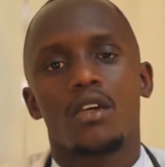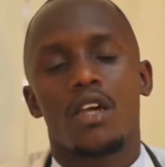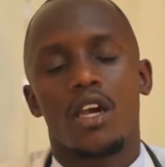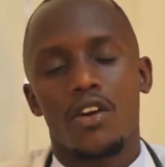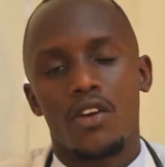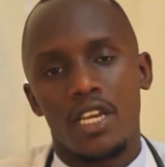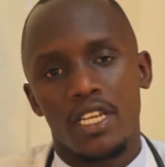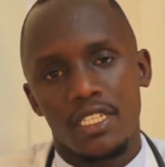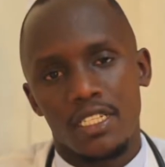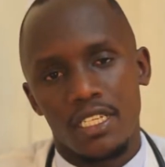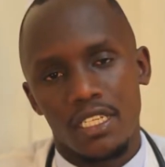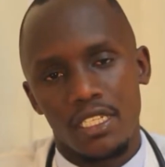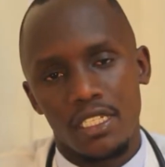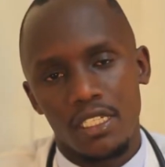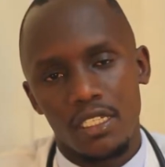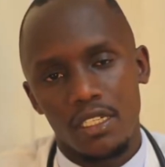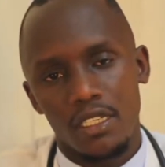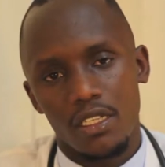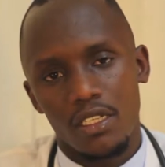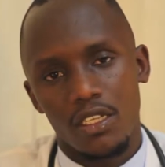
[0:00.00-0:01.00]

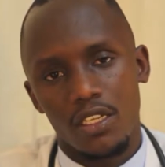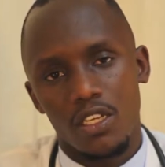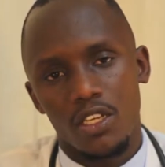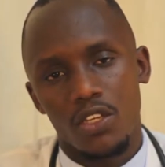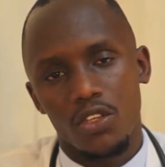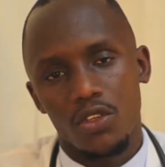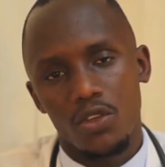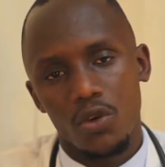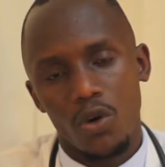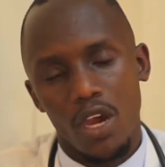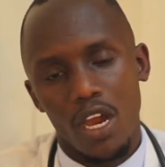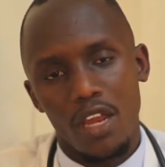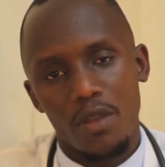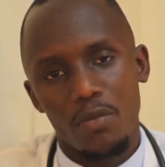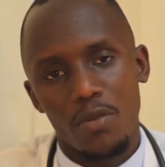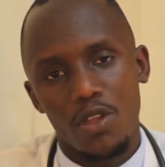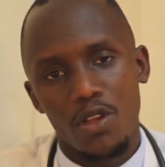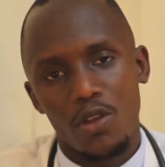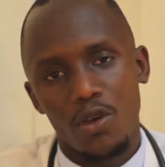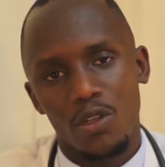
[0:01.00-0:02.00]
Currently, you and
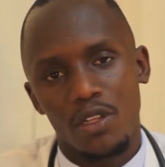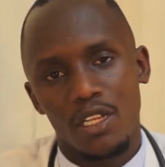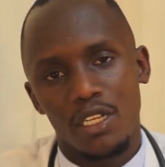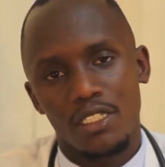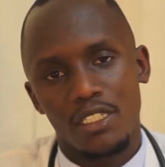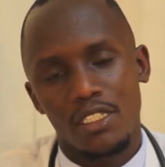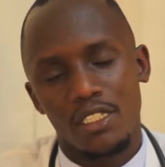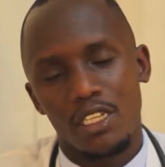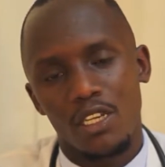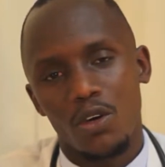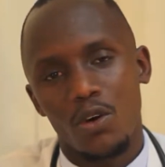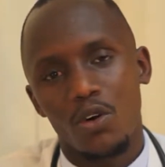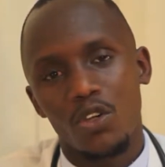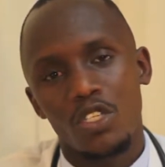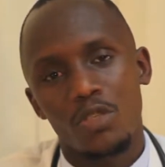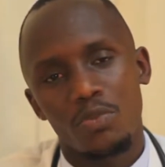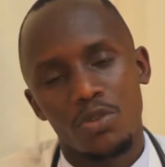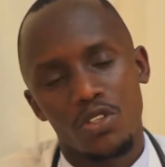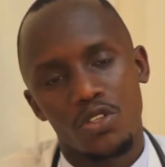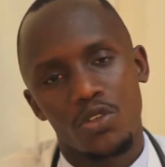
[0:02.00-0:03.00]
me know that the
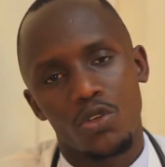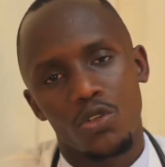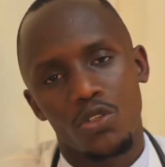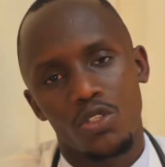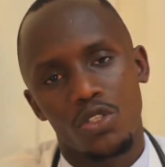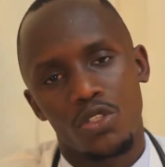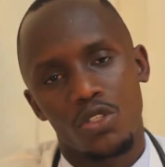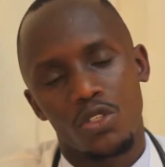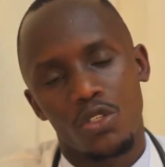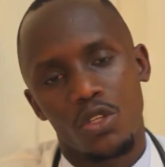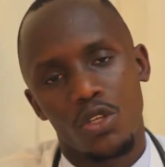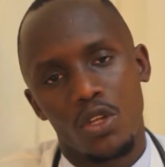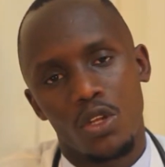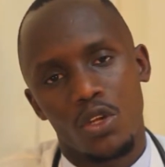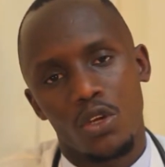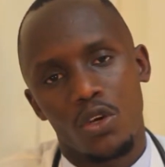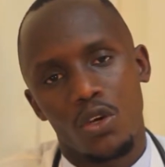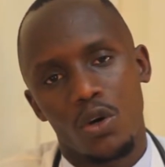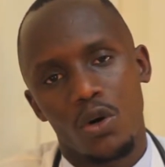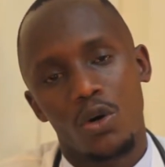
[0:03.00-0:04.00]
hospitals
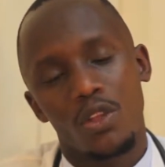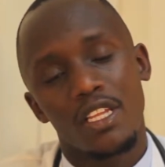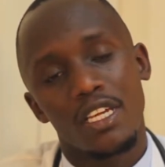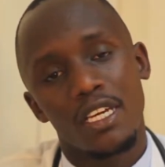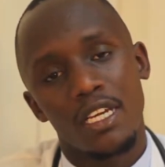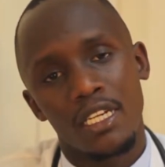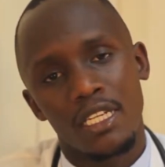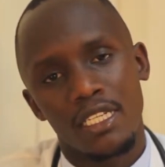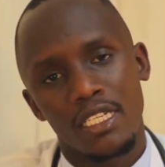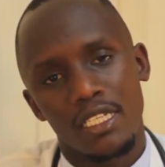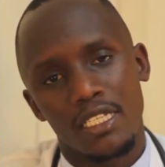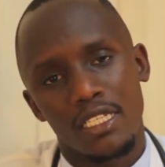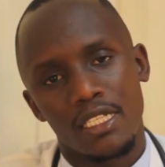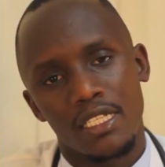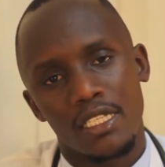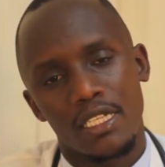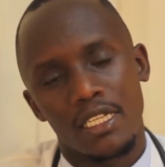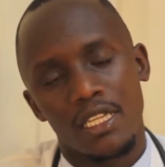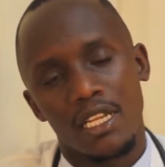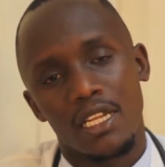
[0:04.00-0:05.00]
or the
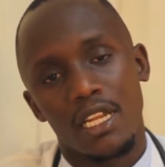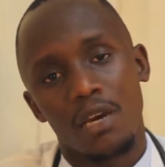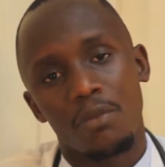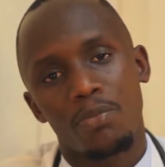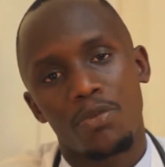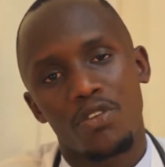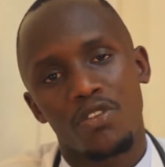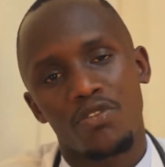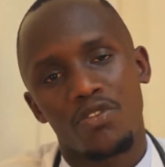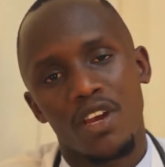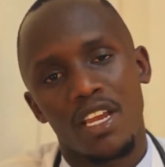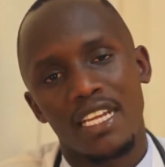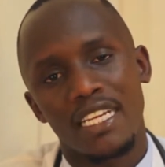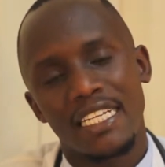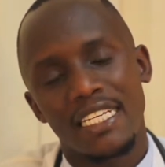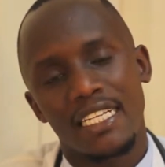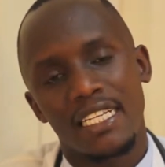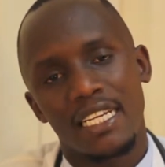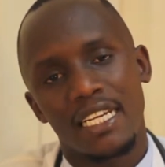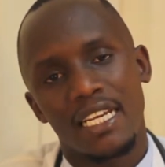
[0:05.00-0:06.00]
clinics that are
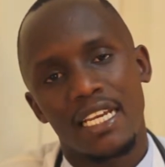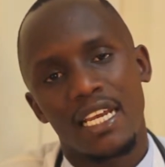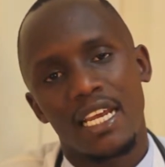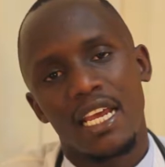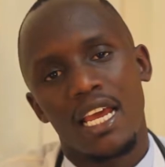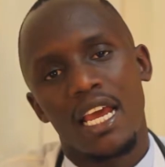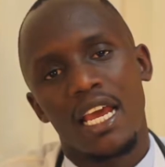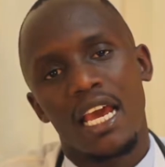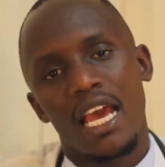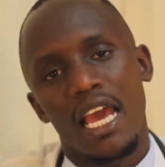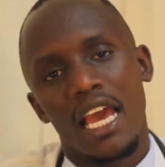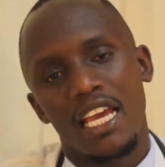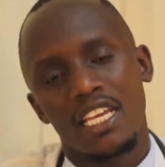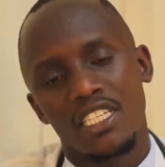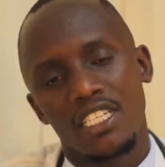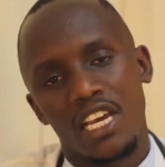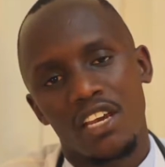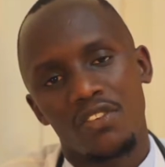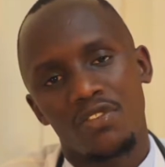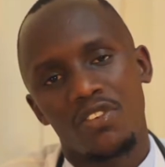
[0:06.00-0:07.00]
providing
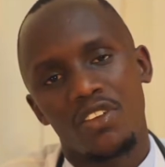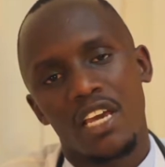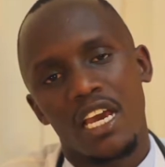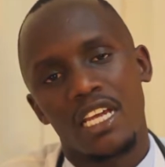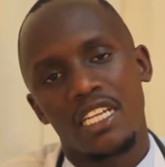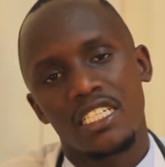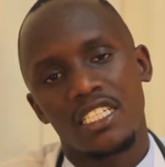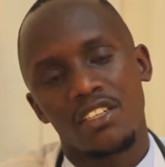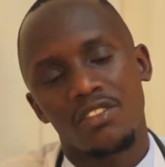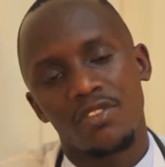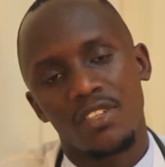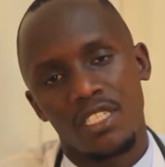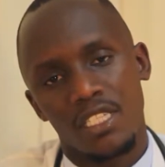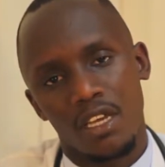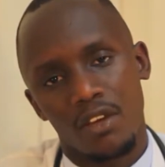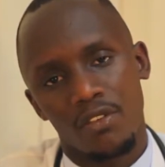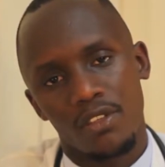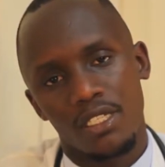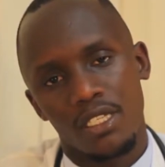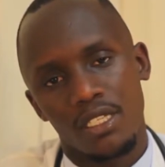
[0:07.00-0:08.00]
HIV and TB
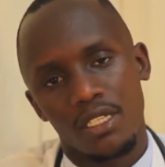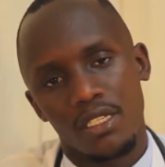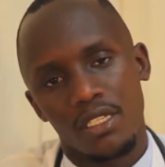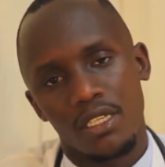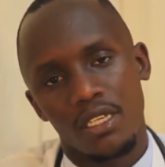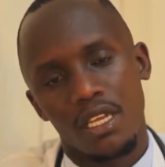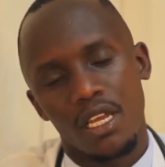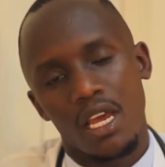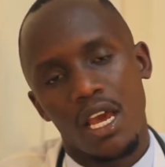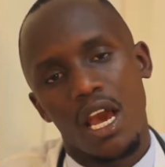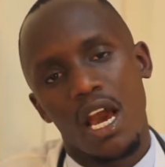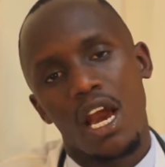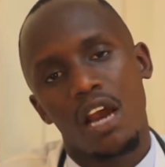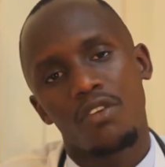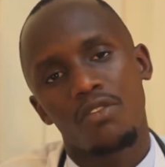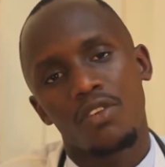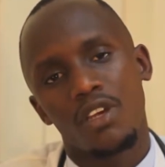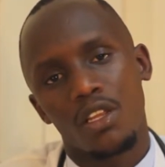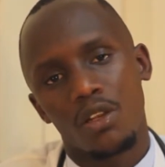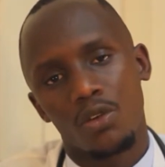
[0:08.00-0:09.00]
services
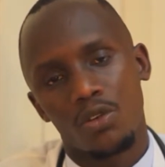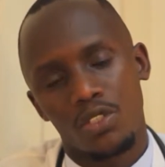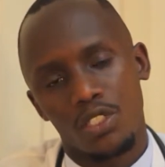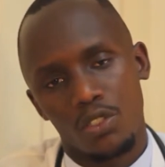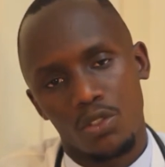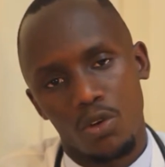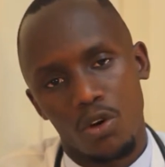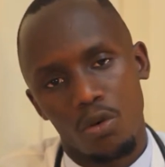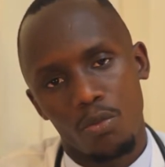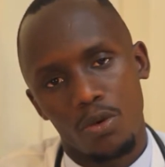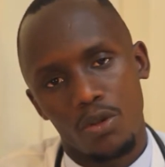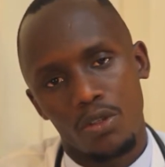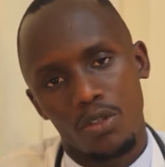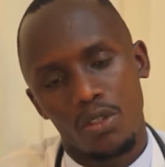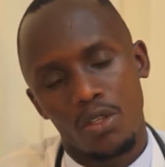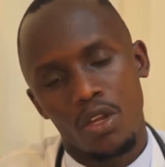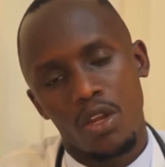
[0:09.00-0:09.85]
have a lot in common.